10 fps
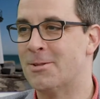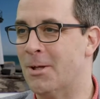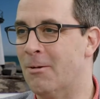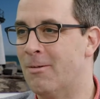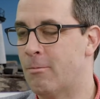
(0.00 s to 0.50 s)

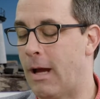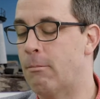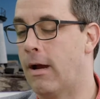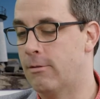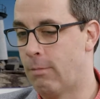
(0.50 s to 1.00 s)
So my
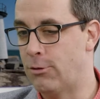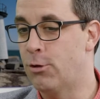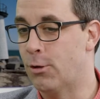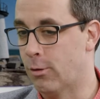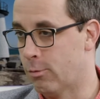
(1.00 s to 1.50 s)
my, my
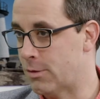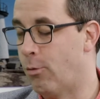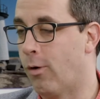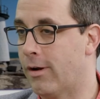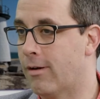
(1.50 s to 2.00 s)
two year old was
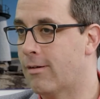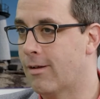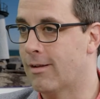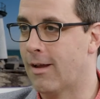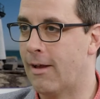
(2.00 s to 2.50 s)
born here
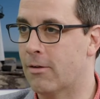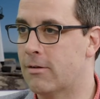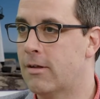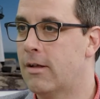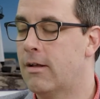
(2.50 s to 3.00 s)
on mm -hmm. the mm-hmm. island.